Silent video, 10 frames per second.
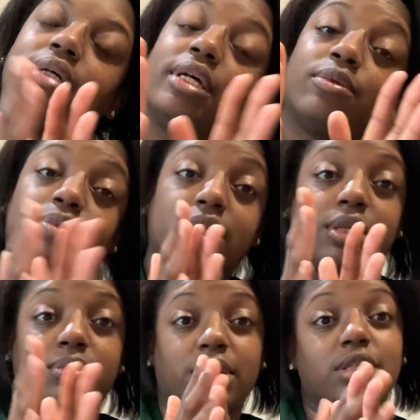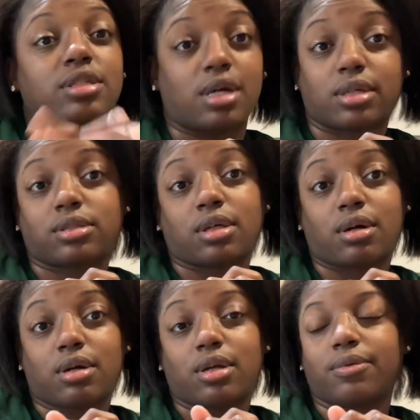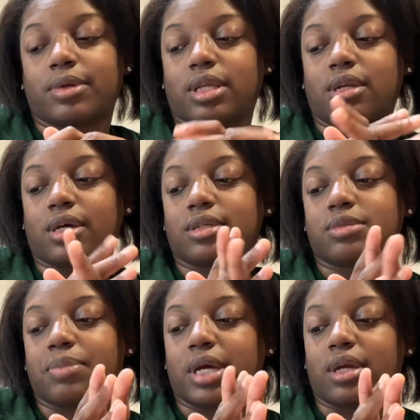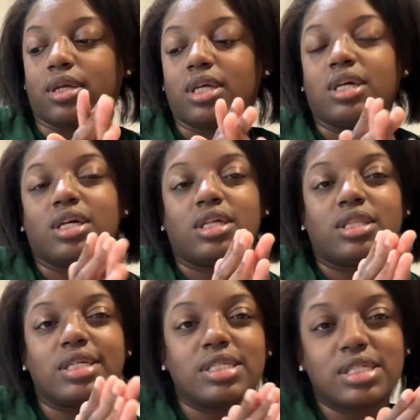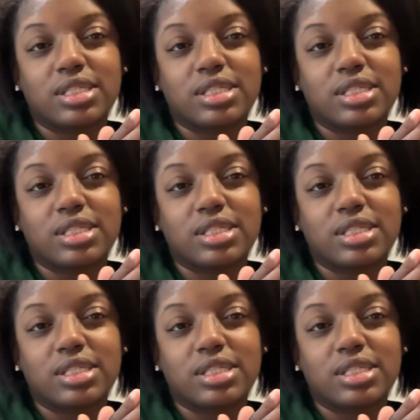It really, really sucked, y'all. It really does. But this is